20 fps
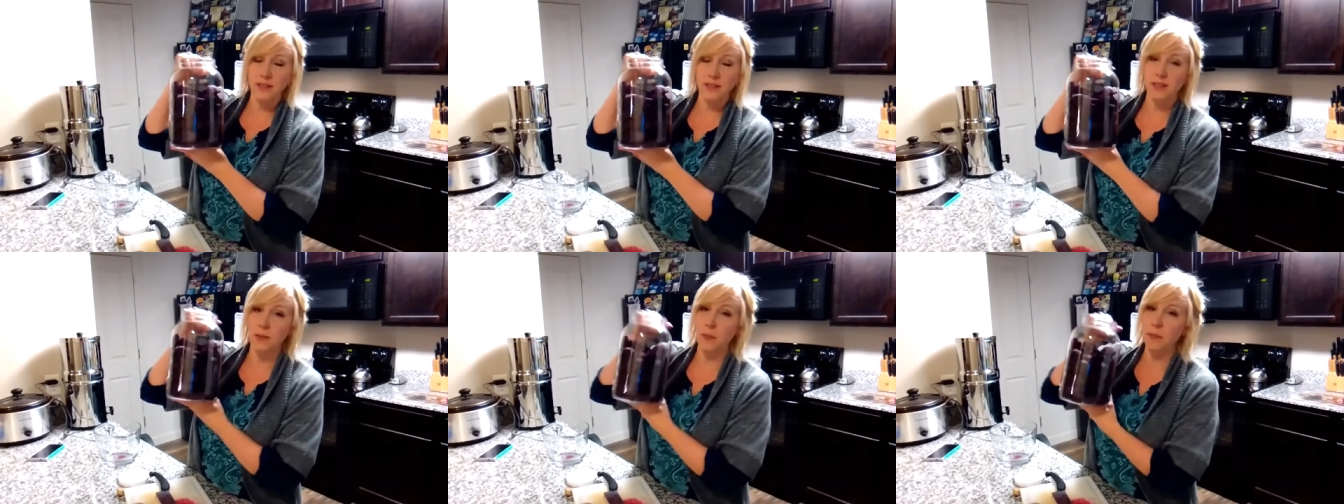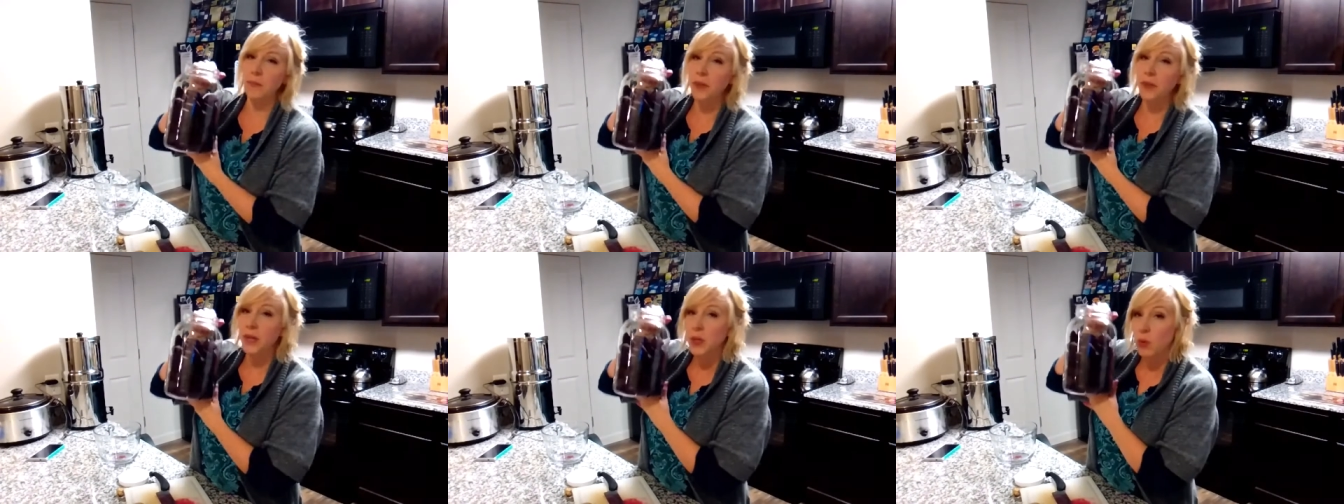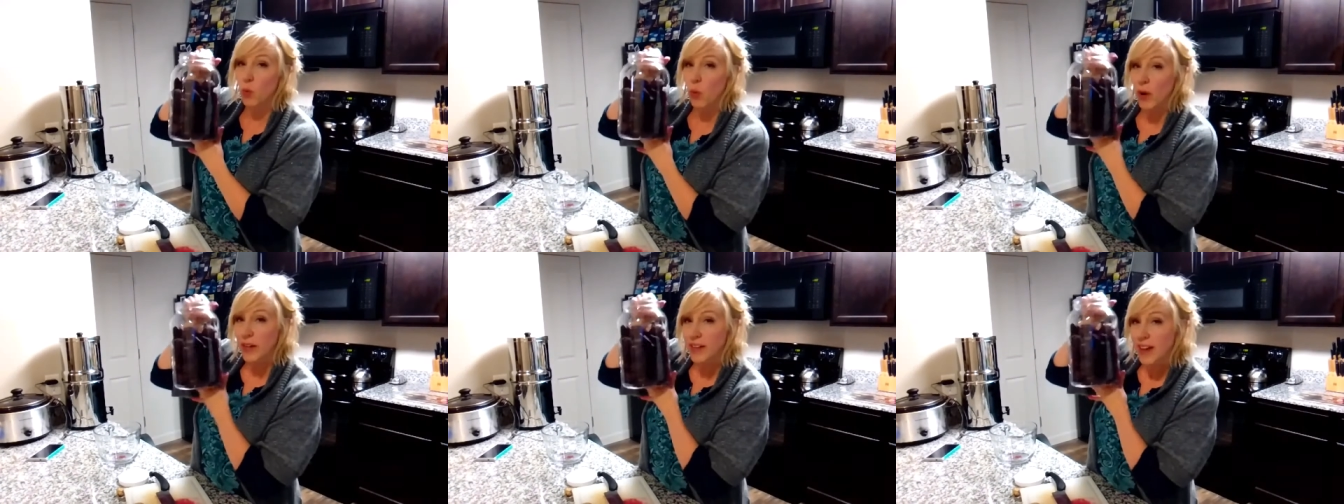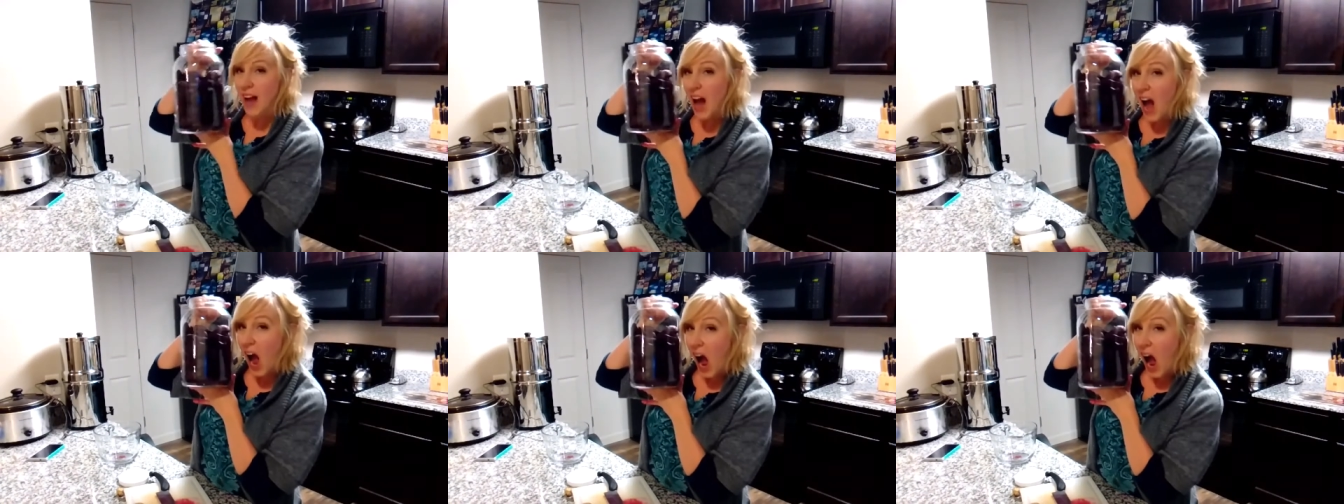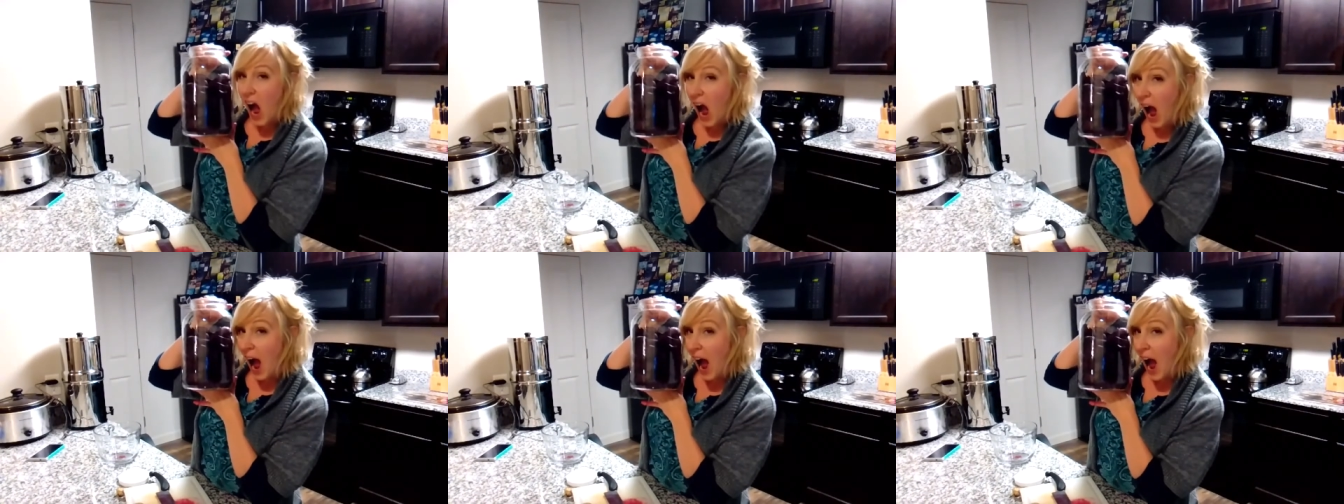That's a big one.
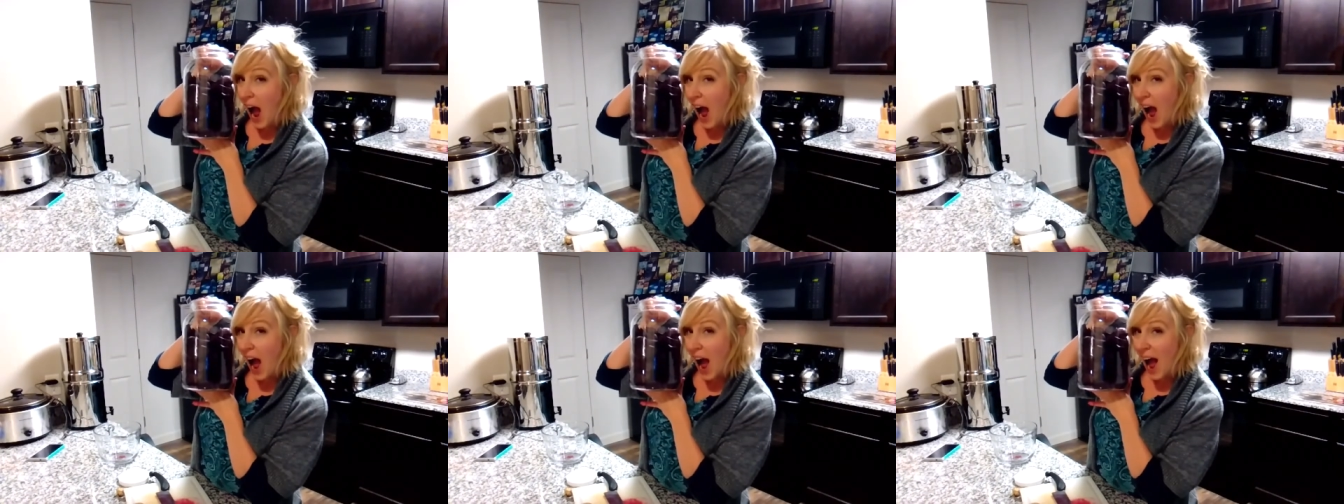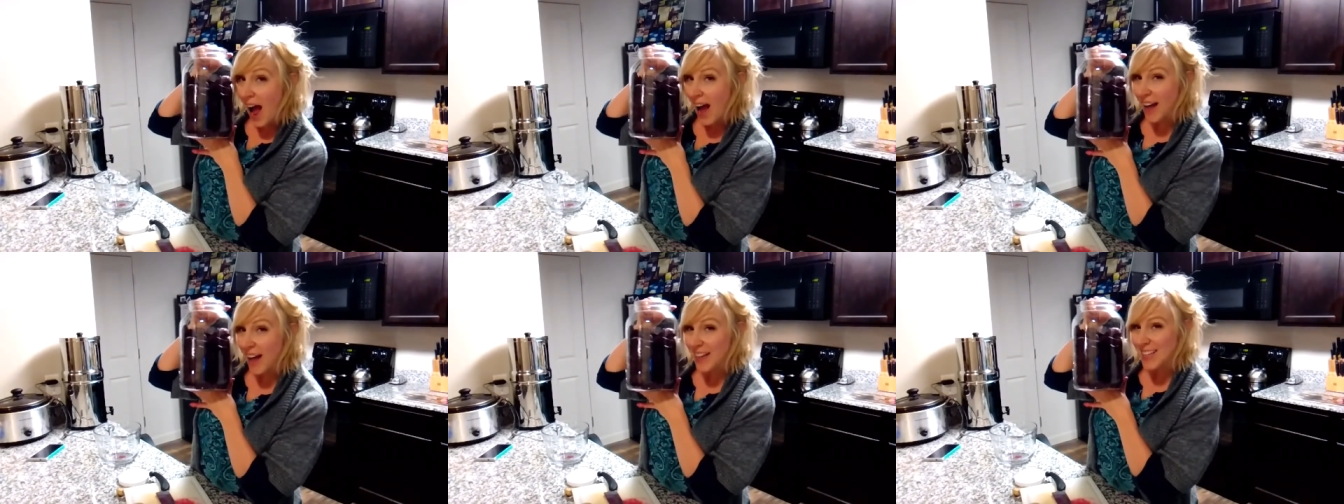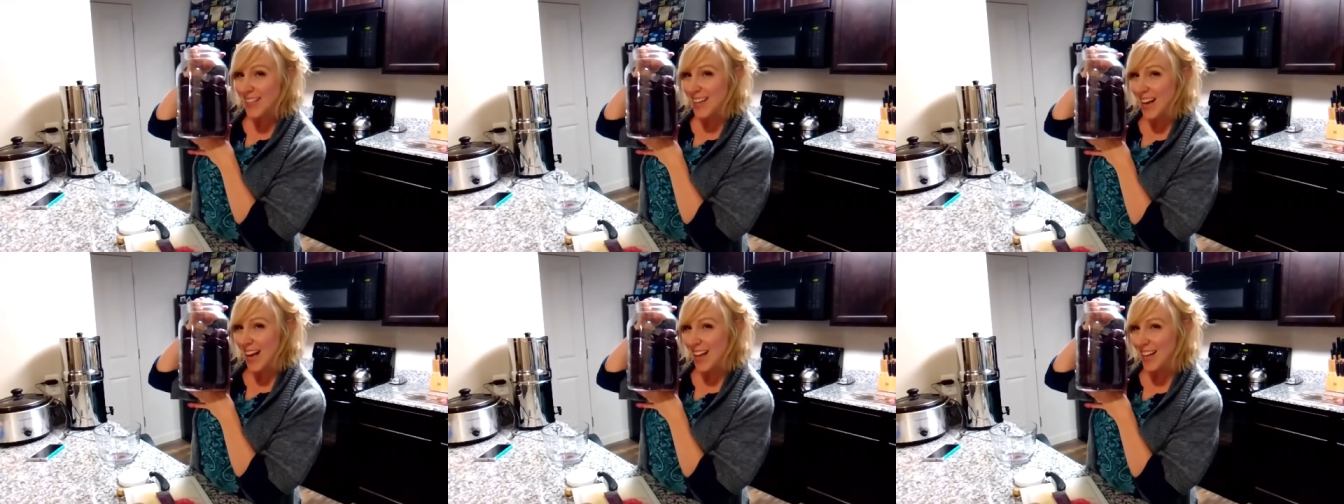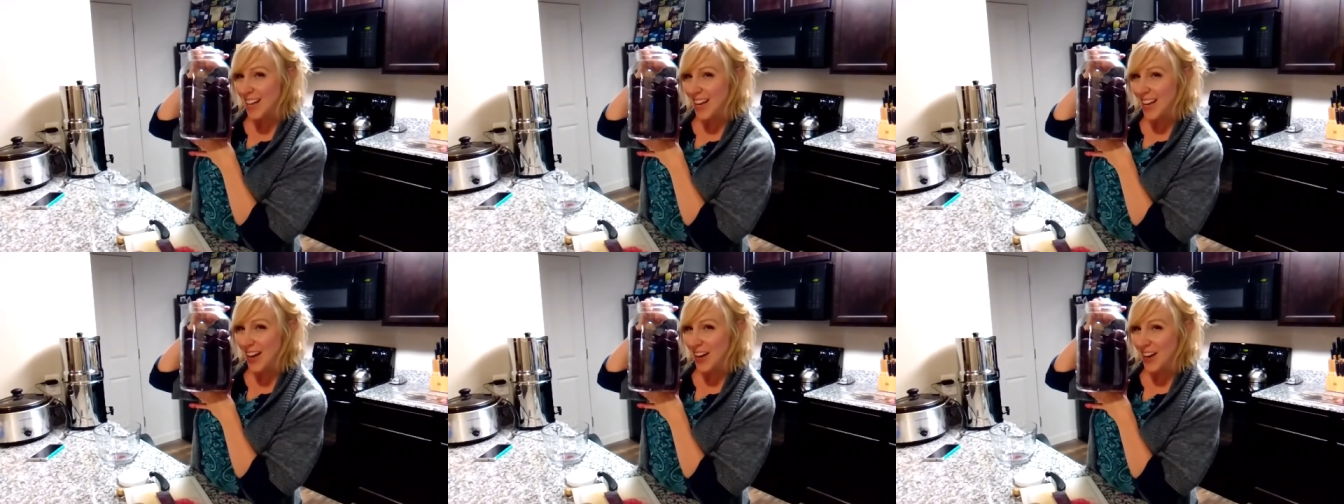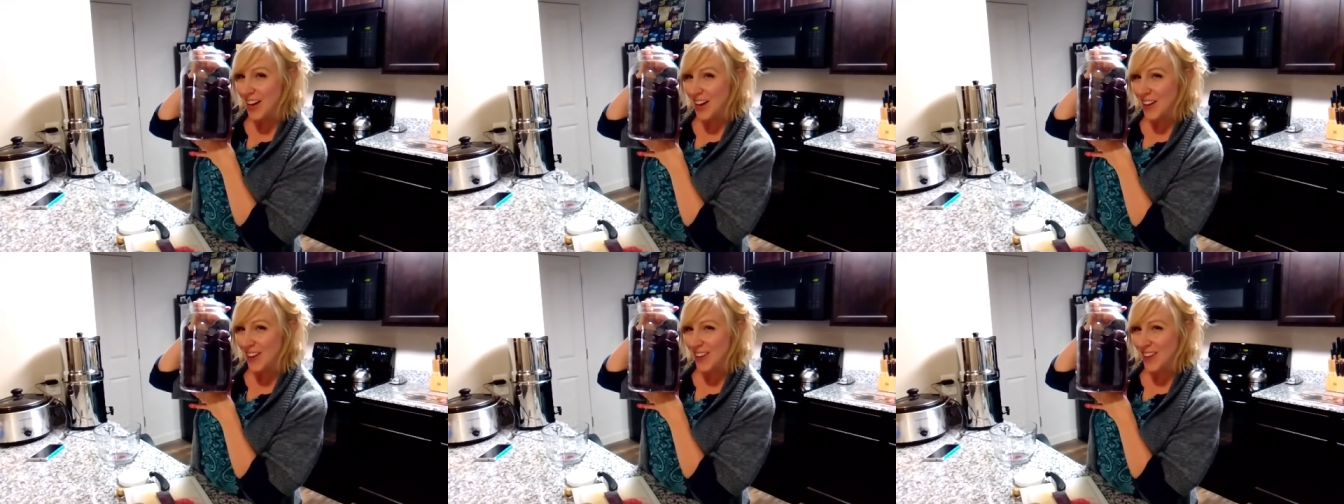
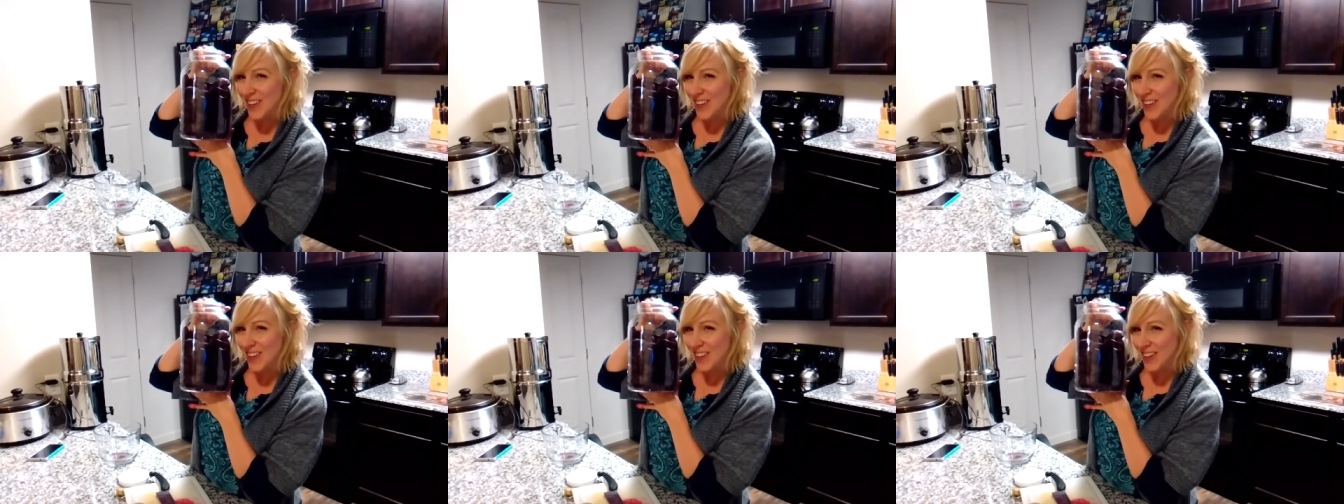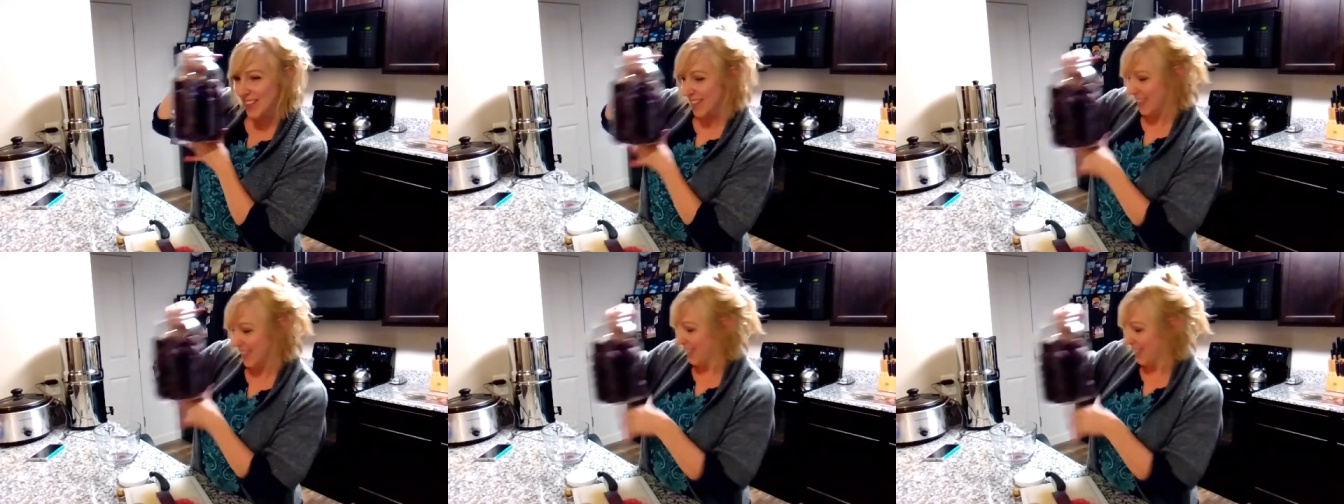Hello.